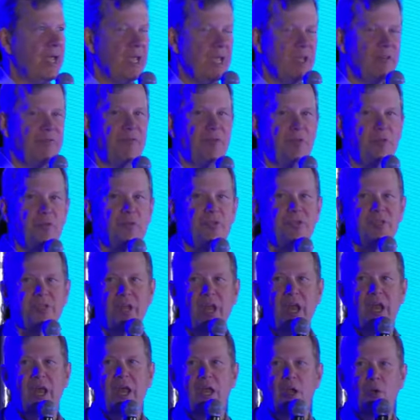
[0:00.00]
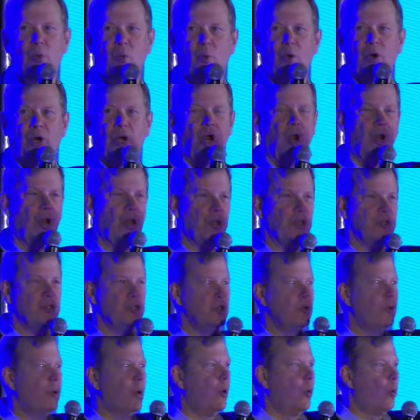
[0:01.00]
if you say we're going to
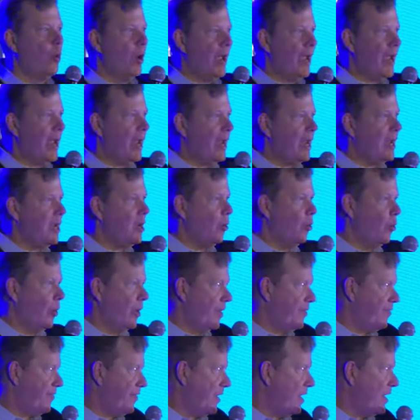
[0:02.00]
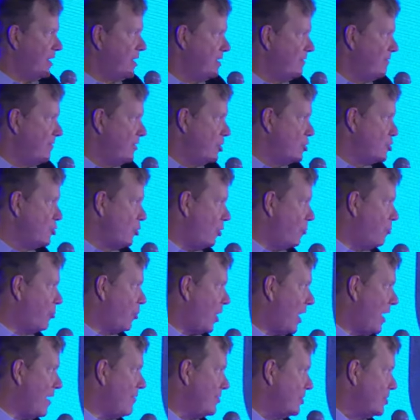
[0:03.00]
do away with individual
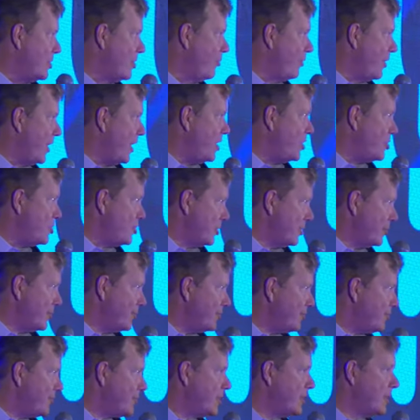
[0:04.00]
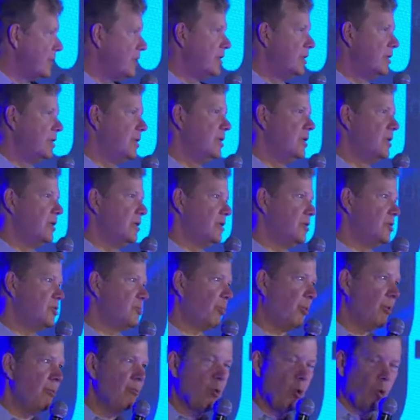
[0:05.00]
private donations, the
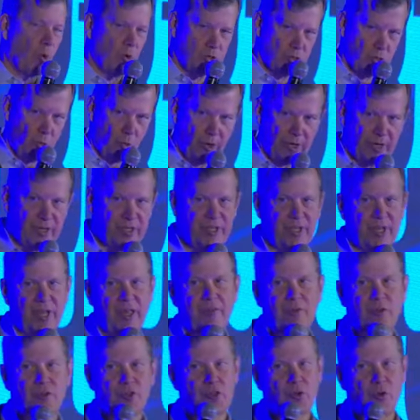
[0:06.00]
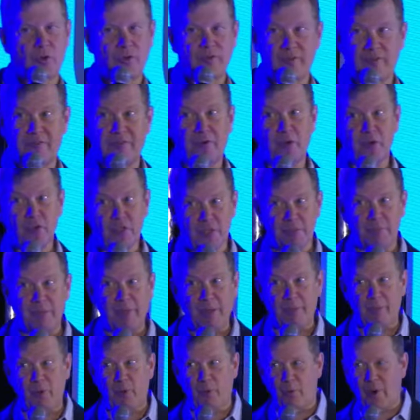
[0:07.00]
Supreme Court's already said there's sort of a First
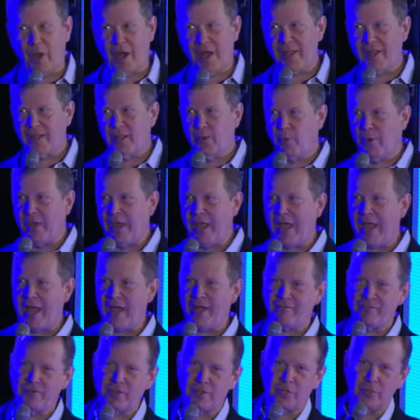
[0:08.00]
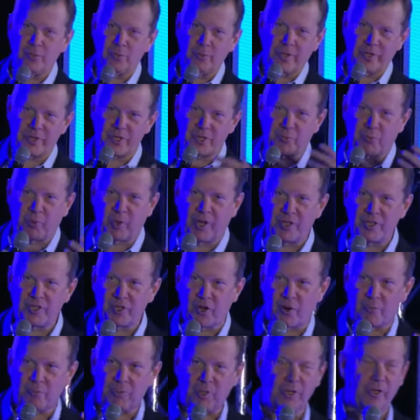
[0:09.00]
Amendment right that we have to
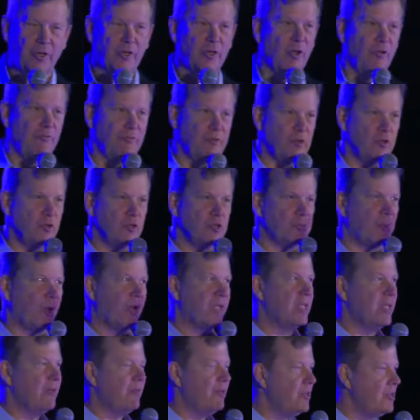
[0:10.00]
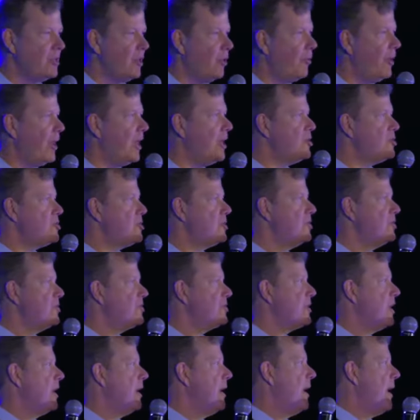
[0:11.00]
express our political views by giving
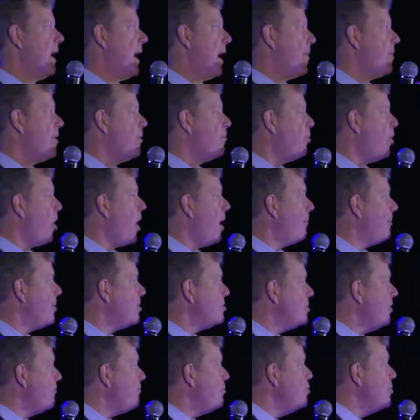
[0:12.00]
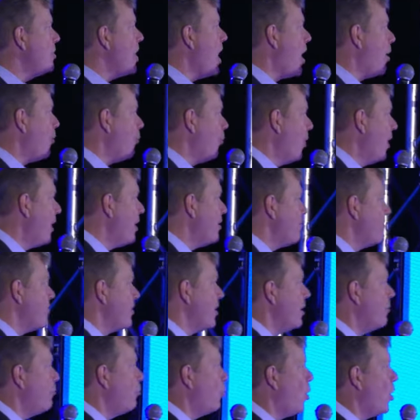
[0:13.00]
donations. And the problem is, if you got rid of
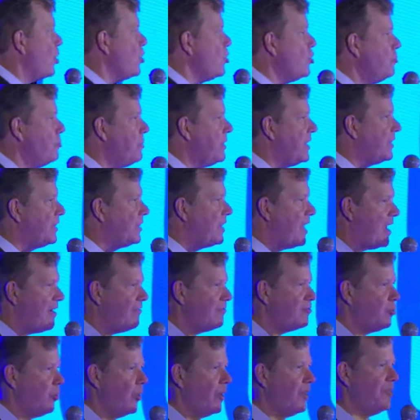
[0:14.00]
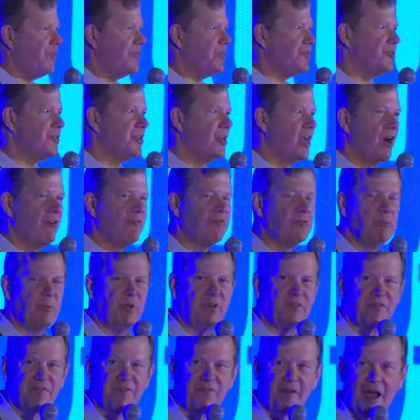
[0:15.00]
them, what you'd be left with is
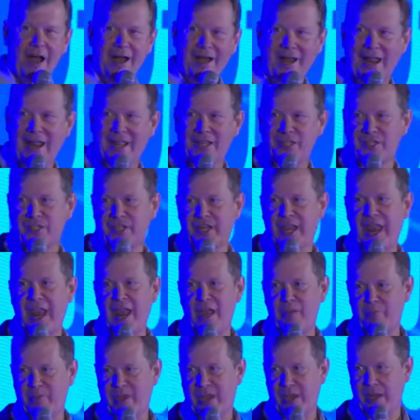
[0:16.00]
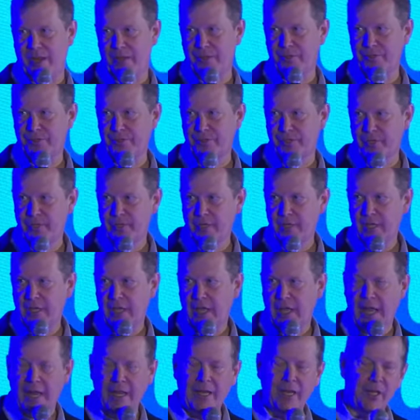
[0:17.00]
government financed campaigns.
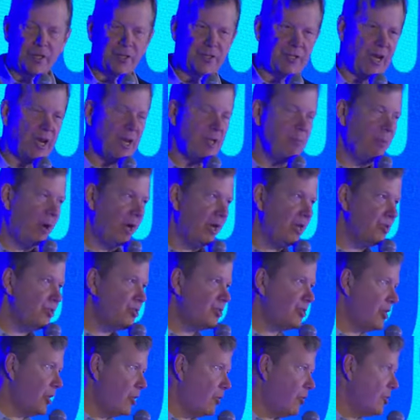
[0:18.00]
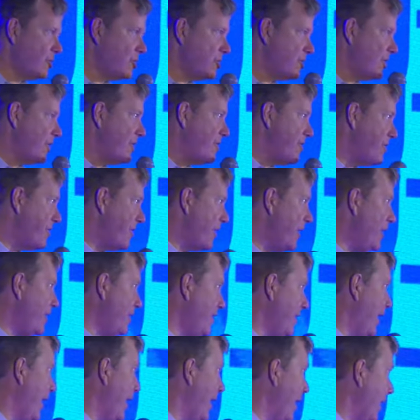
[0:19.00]
And does anybody seriously think that